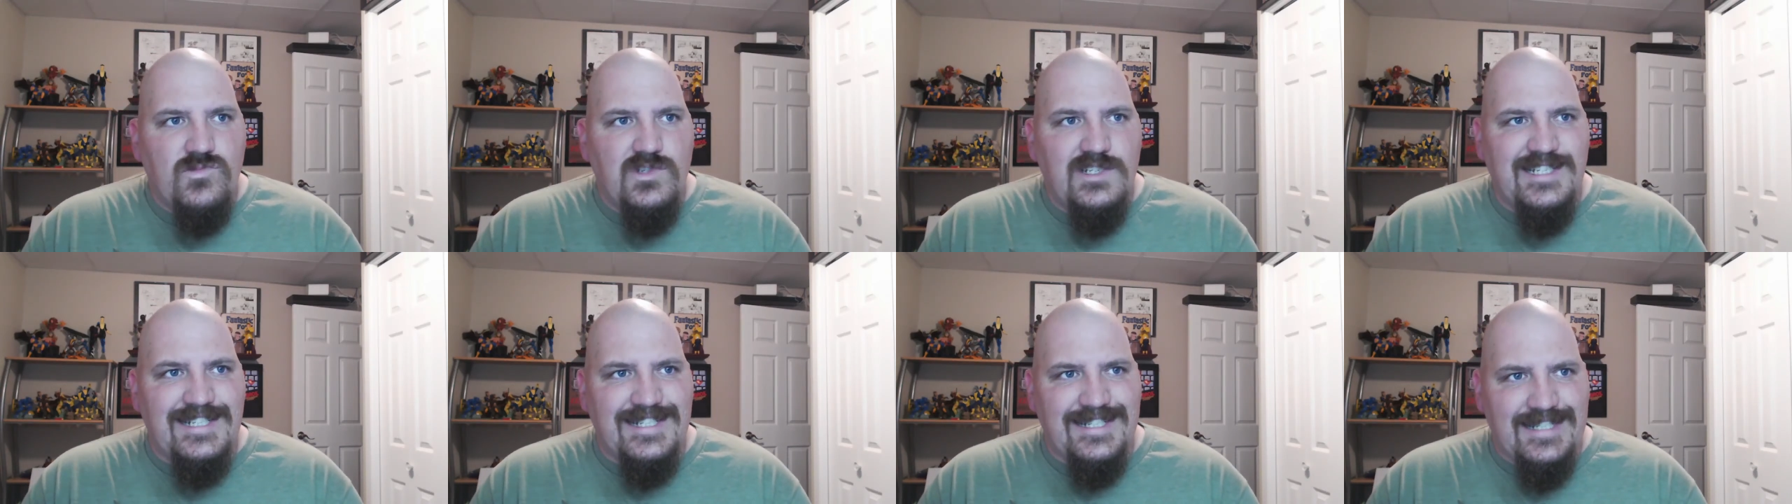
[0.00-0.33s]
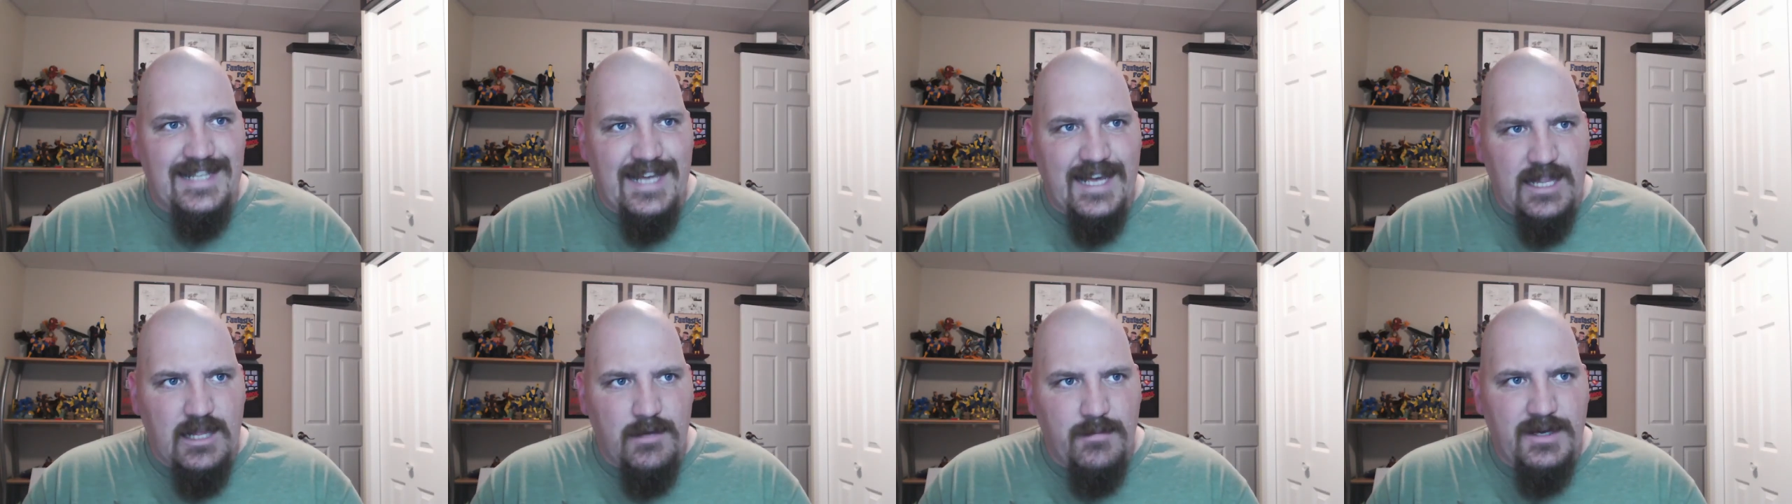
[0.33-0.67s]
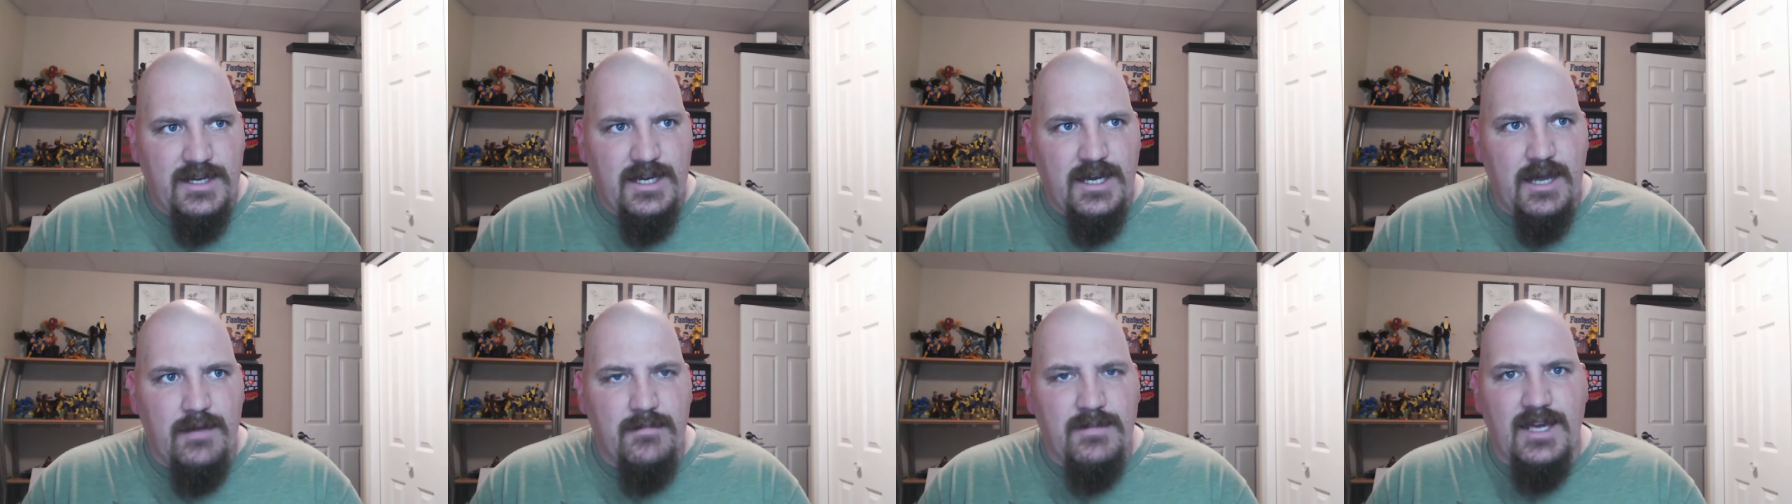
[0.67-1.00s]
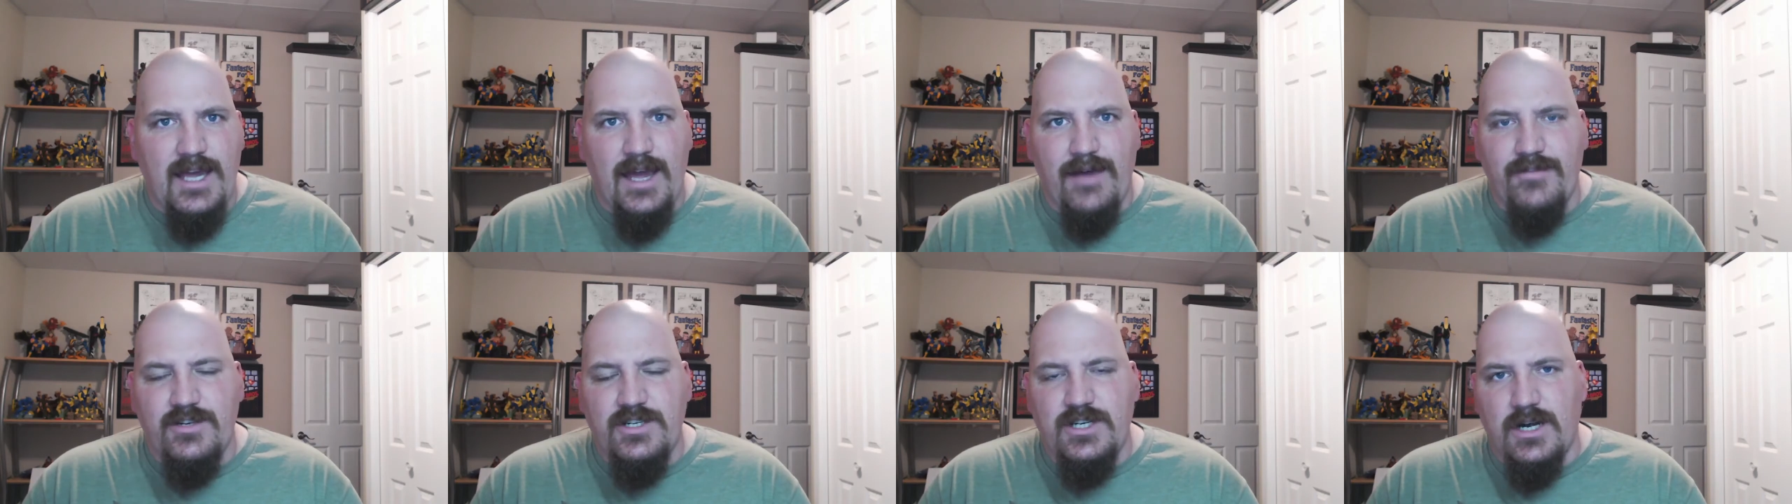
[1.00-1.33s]
And then Layla became
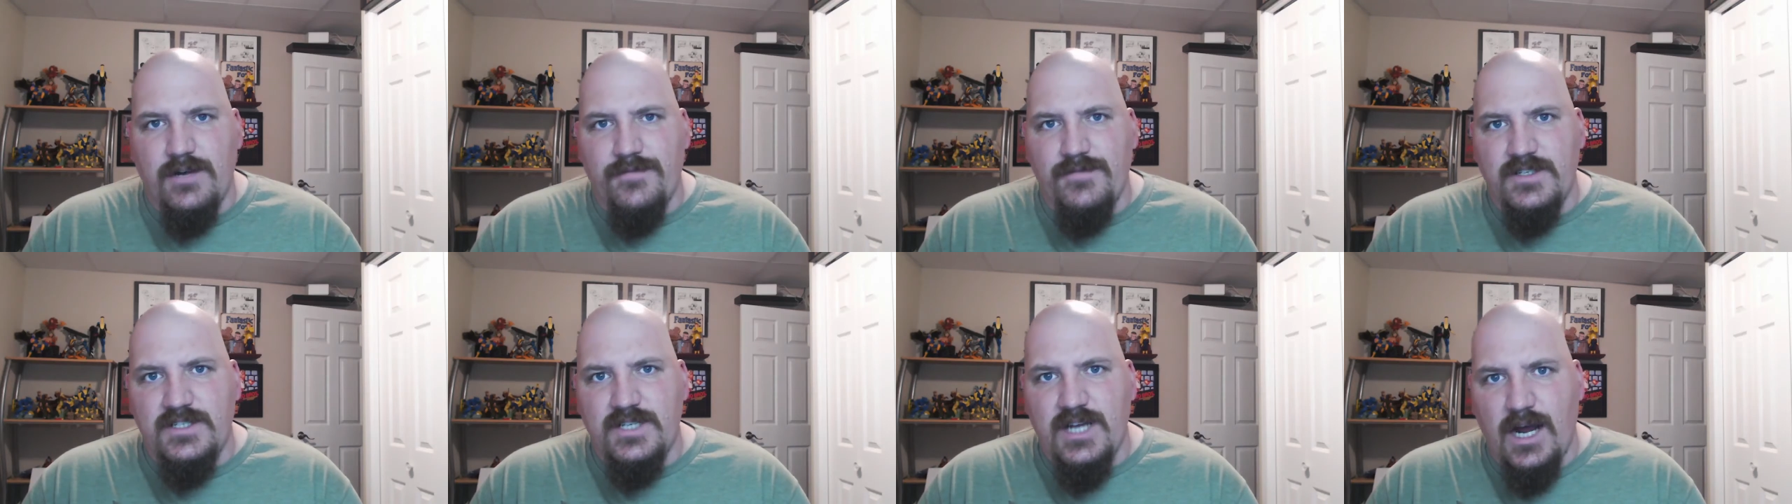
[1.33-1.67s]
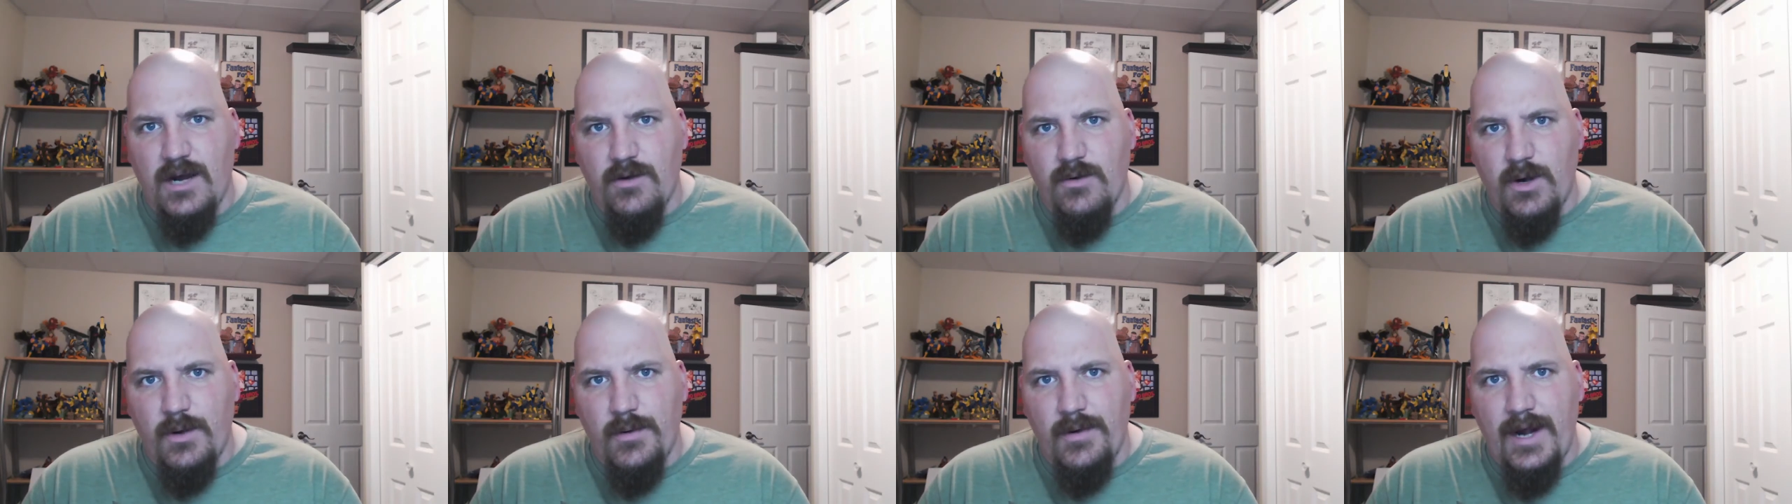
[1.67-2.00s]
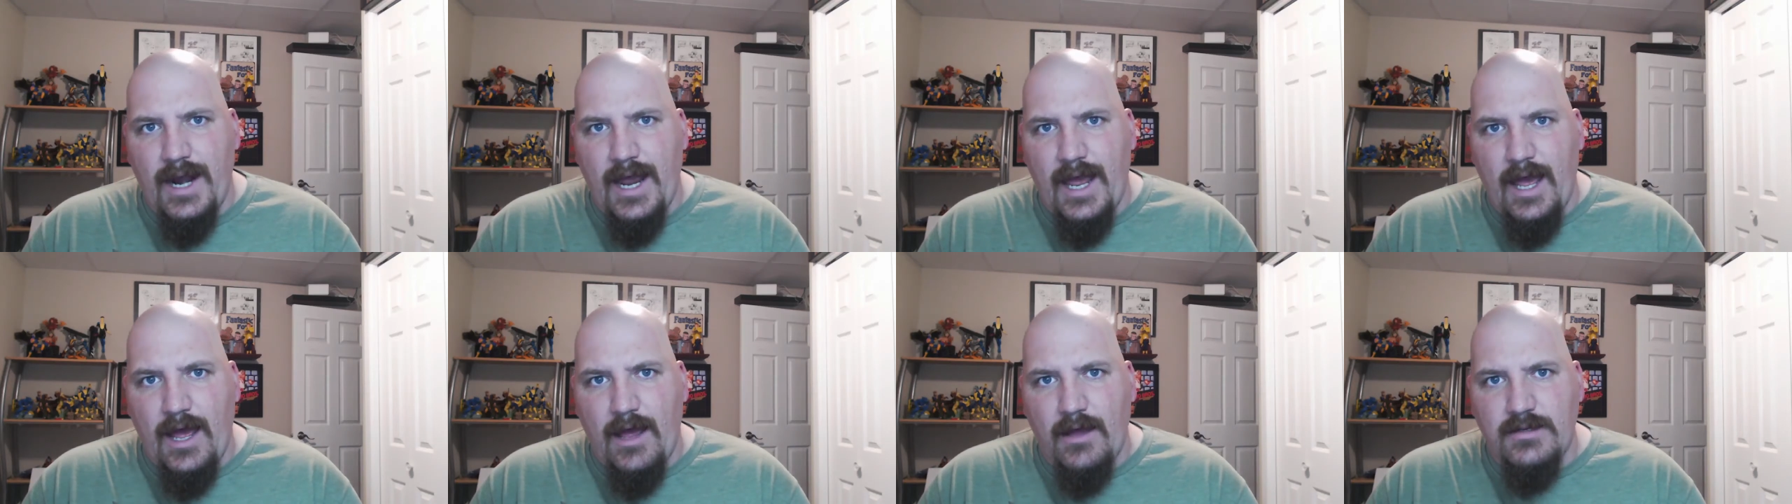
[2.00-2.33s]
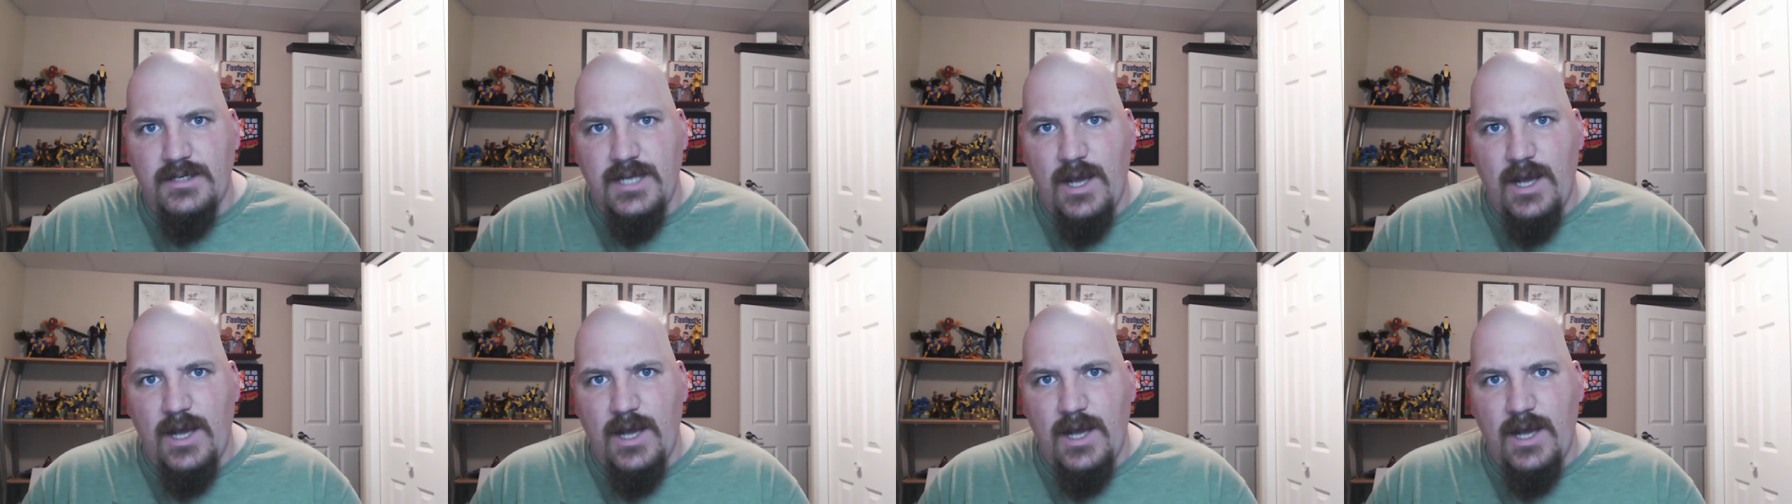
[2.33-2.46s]
the avatar for Tawaret,